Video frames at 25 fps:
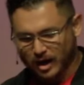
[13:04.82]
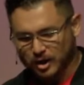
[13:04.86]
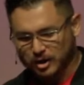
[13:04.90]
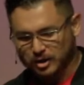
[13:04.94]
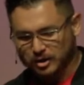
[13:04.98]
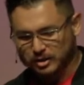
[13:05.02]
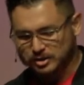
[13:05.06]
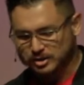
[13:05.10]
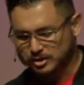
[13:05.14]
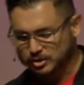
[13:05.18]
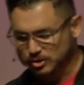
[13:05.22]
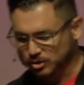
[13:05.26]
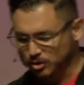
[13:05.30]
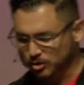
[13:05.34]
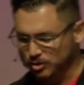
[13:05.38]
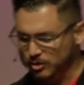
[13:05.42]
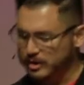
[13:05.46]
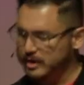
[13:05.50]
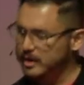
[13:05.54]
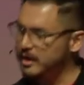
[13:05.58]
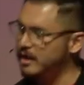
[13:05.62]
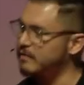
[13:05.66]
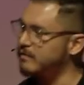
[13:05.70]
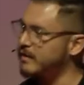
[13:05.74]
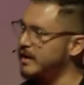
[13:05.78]
heard a
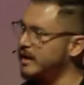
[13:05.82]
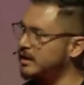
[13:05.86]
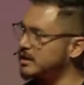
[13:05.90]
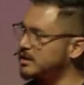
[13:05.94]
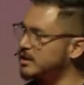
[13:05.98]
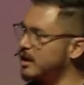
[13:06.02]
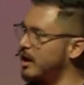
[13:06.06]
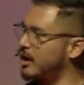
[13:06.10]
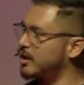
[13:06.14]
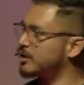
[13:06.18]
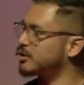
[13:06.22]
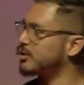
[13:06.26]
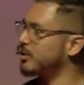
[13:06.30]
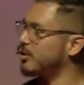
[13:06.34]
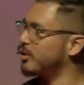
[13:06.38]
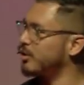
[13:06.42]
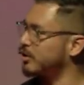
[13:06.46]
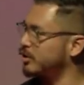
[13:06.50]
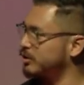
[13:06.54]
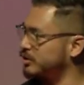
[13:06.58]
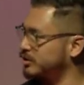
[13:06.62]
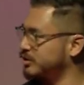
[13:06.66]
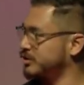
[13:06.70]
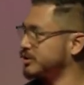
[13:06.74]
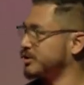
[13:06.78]
story of a
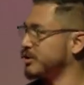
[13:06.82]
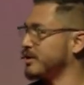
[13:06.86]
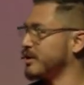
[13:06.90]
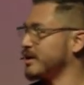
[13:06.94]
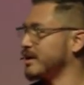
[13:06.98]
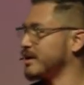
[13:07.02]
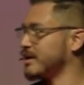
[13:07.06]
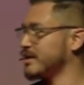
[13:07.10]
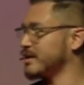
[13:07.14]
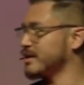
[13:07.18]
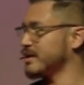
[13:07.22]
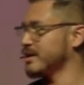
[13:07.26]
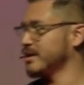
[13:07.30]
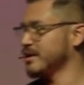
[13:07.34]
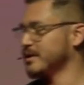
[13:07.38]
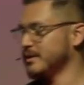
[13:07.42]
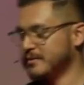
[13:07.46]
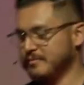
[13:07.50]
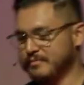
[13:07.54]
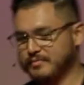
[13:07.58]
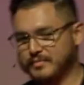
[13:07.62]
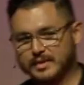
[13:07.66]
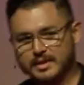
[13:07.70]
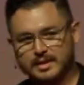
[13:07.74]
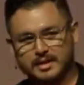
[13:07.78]
doctoral student.
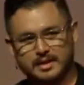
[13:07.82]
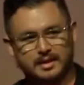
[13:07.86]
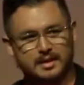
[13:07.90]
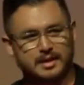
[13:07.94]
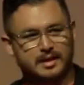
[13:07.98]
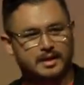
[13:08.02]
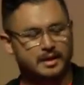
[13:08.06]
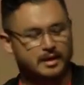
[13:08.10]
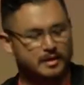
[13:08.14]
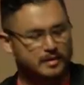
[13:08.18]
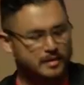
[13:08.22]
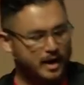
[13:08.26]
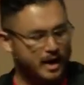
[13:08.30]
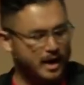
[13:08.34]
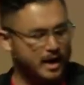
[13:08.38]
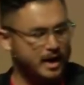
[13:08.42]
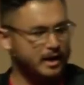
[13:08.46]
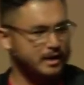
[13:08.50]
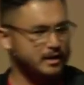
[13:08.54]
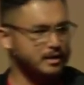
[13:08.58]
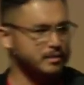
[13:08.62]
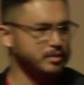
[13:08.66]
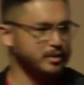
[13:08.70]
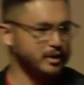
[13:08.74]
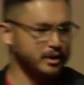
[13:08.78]
I
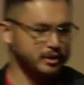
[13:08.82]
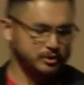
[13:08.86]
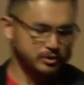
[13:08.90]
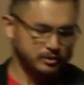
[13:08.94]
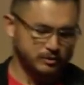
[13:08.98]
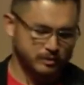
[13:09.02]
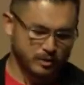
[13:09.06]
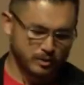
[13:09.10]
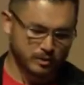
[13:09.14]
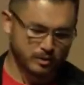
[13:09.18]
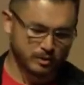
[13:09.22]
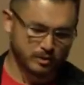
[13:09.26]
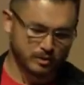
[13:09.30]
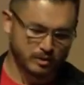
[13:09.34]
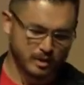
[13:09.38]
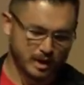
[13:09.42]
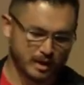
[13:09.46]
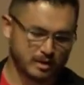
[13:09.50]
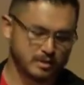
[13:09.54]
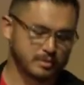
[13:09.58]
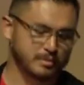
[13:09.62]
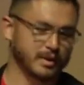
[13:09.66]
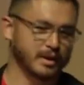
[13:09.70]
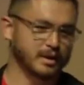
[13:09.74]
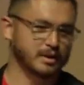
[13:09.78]
had the pleasure of going
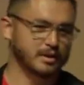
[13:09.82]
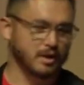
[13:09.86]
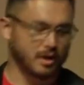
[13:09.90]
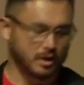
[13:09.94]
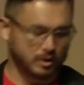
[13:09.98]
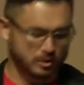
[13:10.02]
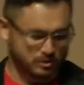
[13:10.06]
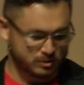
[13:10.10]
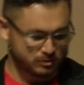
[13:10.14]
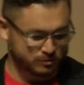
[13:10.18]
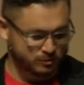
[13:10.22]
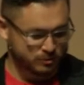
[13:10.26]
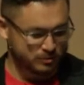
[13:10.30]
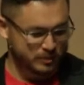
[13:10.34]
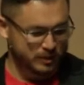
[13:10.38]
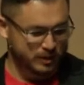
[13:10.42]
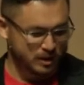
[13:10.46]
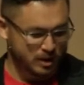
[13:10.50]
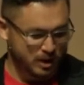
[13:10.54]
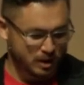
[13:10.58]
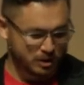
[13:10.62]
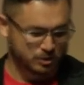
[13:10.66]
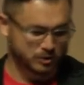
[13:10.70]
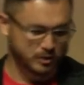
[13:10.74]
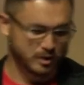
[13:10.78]
not to for my
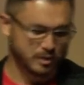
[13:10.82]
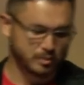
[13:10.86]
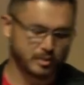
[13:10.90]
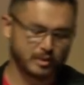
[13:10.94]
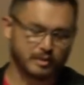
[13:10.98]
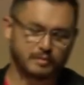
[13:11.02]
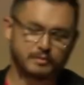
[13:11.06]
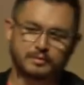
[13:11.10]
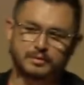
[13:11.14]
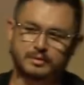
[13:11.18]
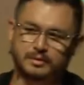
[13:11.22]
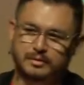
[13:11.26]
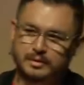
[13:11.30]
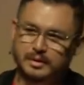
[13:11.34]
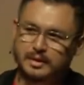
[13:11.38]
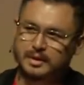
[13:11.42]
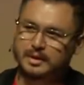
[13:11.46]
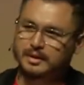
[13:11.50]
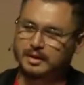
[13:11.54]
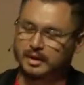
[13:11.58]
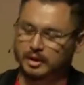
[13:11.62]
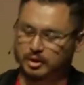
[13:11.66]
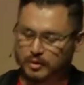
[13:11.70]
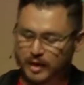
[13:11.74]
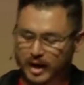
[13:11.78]
doctorate, but
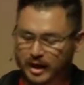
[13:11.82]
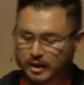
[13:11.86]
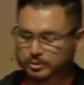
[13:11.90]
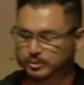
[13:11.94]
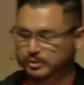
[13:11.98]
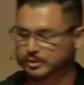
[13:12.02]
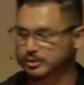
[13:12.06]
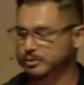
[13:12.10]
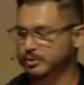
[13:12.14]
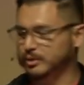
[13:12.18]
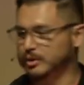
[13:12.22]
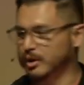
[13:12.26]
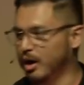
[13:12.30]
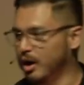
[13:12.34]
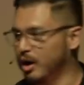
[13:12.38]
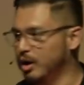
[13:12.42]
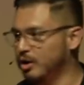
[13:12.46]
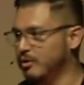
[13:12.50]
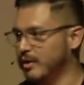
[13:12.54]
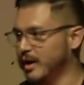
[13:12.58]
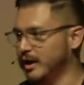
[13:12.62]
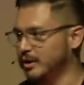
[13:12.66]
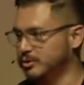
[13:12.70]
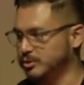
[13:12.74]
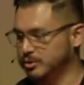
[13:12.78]
in graduate school. And all
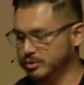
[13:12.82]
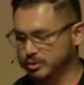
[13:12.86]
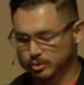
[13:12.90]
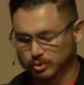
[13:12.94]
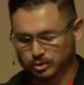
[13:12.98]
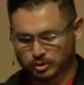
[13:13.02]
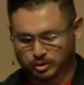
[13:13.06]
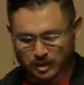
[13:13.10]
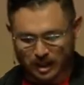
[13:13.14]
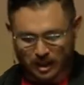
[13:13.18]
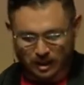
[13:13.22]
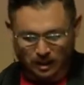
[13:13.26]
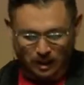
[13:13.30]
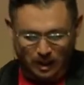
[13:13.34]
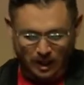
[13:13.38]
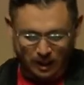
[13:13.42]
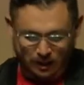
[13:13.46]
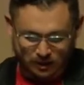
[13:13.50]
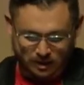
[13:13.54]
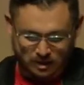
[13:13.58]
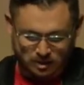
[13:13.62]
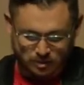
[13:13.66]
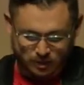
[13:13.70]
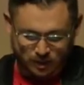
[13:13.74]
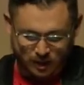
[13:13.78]
graduate schools kind of
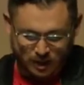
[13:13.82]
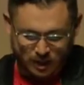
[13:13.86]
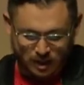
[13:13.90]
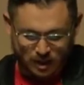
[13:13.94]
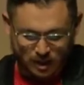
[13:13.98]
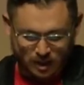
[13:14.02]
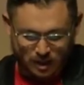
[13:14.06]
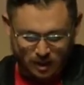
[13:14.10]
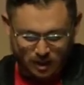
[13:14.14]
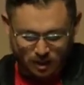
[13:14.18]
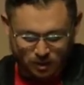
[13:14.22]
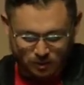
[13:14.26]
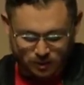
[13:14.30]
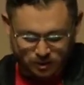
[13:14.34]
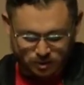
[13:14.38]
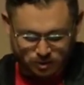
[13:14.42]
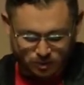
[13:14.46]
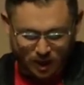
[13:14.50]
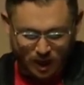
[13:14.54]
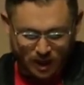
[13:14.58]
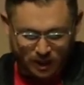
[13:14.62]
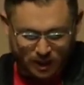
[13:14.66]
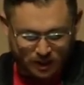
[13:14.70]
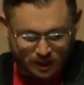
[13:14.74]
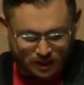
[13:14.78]
like this. But he was
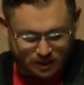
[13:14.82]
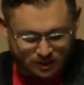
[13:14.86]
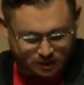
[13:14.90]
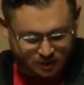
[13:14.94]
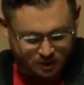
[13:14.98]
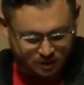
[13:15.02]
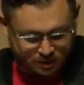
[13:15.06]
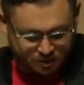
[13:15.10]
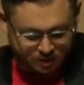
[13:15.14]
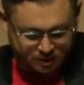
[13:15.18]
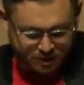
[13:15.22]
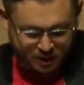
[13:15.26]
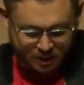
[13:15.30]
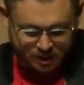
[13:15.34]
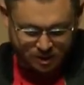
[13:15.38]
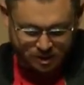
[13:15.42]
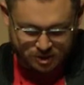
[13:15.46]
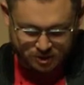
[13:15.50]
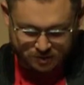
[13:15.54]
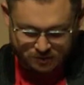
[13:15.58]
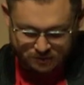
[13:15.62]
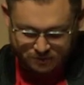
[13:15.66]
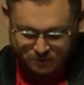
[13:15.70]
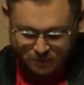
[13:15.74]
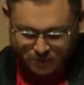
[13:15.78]
writing his
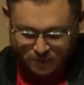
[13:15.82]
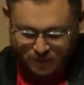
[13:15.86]
dissertation,